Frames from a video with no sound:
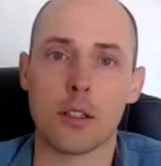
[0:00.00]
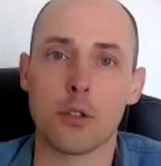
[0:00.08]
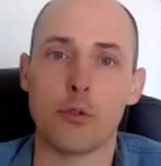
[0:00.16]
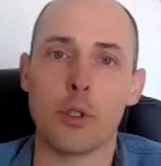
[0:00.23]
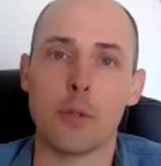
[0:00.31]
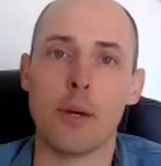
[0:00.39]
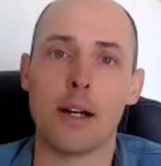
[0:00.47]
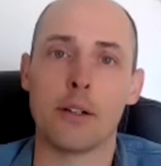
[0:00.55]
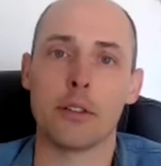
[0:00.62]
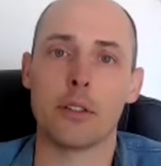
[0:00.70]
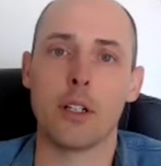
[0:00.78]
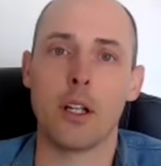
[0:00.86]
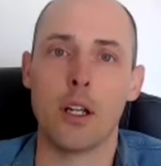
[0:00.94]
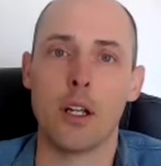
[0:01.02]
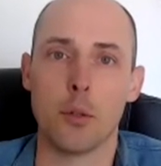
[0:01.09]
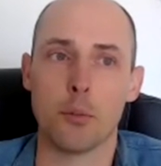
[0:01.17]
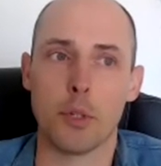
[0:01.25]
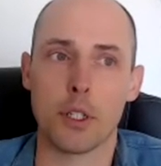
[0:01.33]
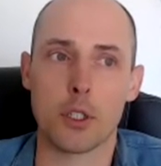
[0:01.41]
to rebound
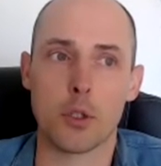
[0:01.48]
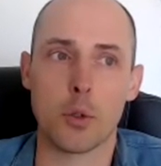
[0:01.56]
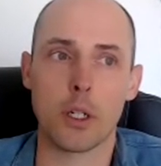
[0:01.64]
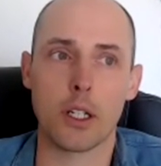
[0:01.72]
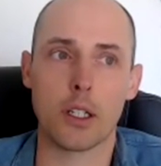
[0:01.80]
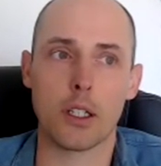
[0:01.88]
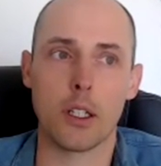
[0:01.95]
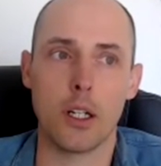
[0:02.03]
much quicker.